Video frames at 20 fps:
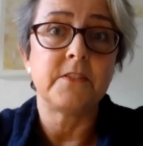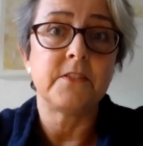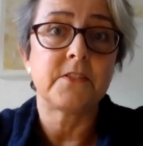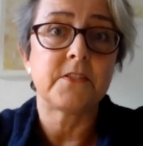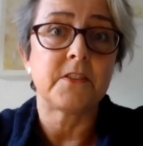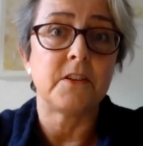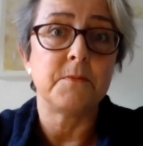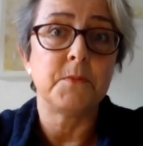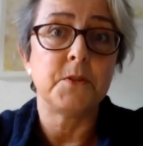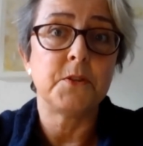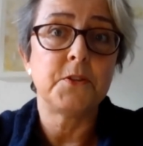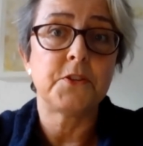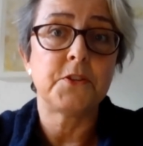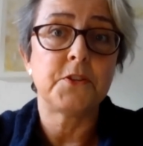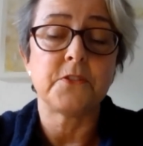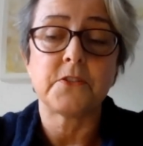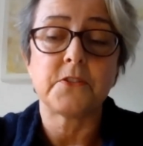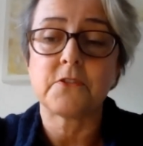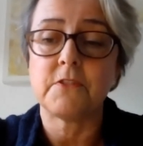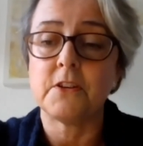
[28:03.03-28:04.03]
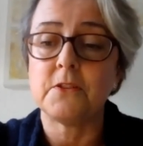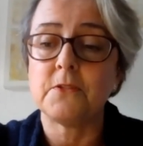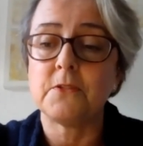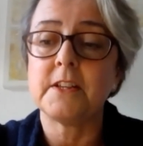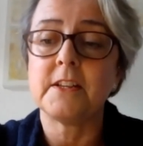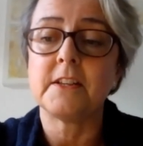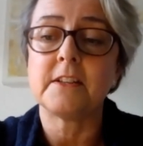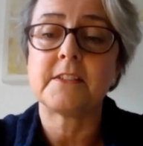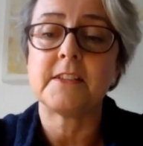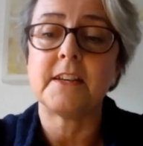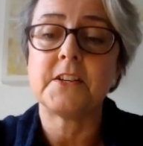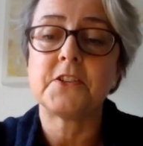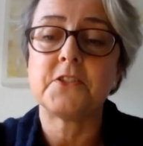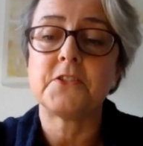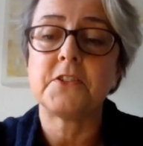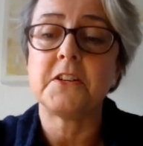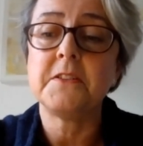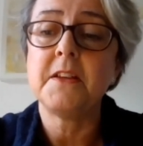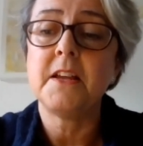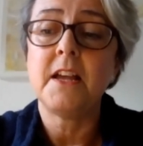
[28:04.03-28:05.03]
so much and scrolling,
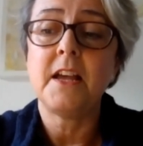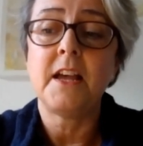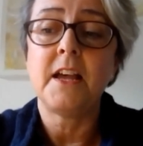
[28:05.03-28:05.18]
etc.